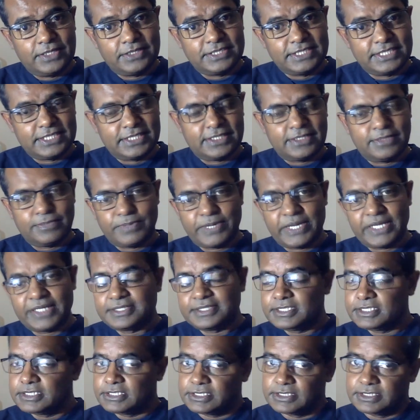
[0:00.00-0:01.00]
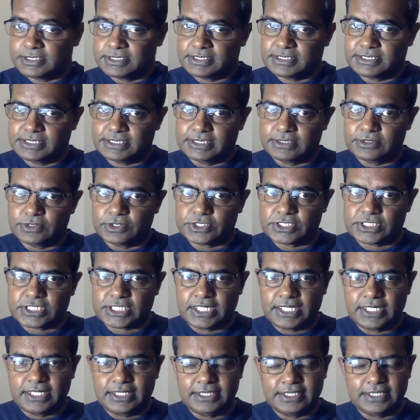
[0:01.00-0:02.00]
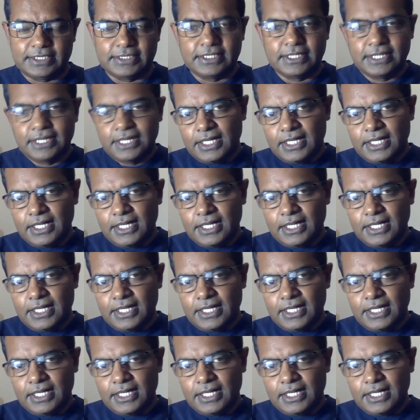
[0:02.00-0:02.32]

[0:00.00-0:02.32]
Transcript: general practitioners in Australia.